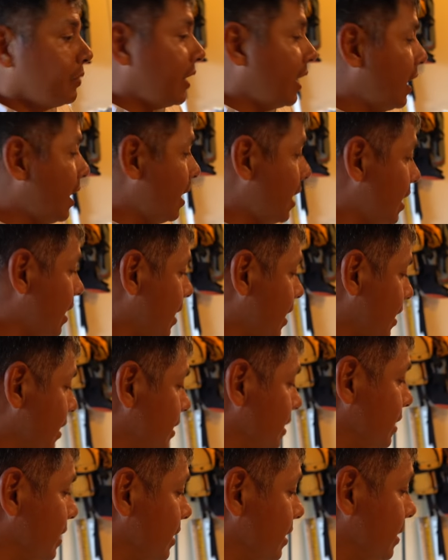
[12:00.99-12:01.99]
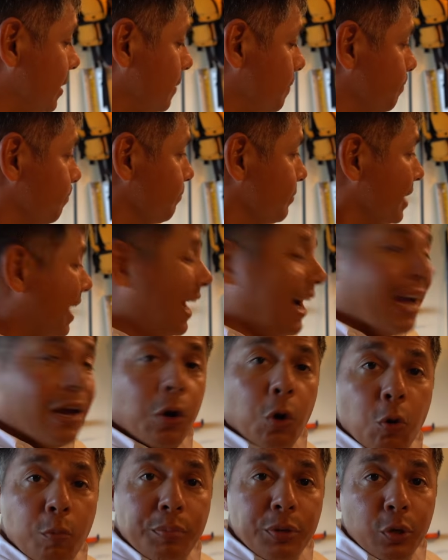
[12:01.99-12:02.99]
And uh, I
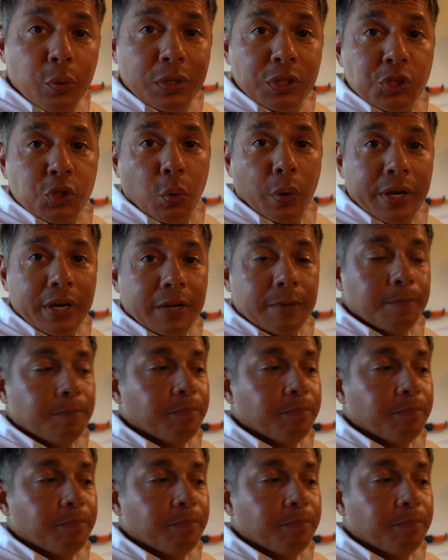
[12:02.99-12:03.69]
hope you enjoyed it.